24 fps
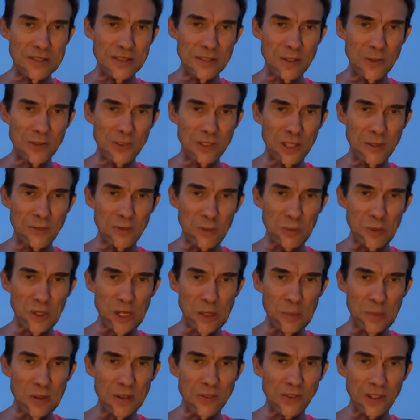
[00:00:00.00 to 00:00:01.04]
So it served the
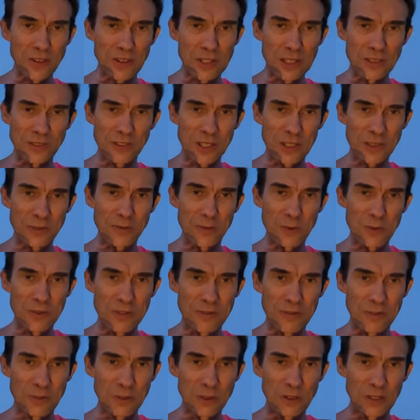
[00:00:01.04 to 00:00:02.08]
purpose. I think
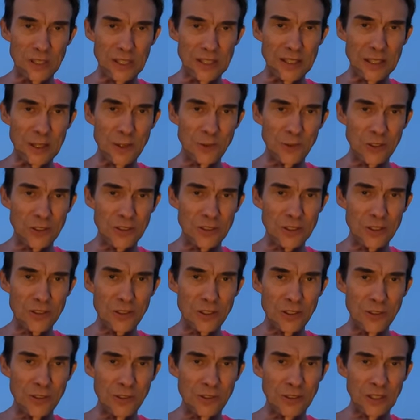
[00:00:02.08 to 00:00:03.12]
6:44 in those
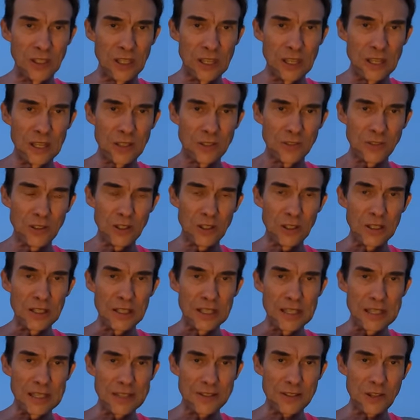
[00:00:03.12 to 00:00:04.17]
conditions
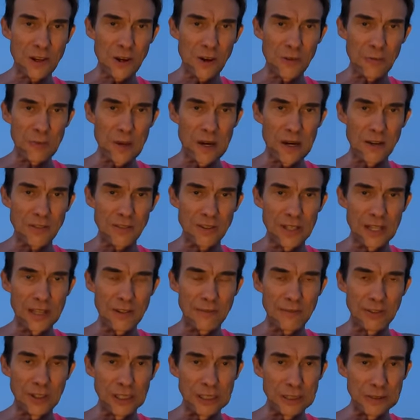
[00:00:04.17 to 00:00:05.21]
certainly is half marathon
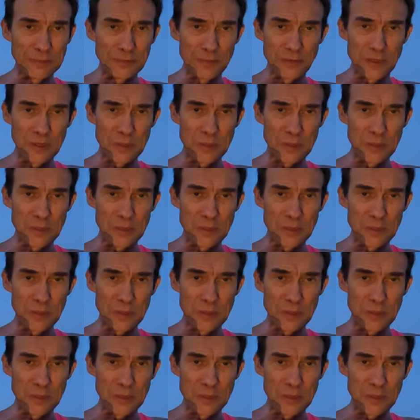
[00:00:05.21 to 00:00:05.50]
effort,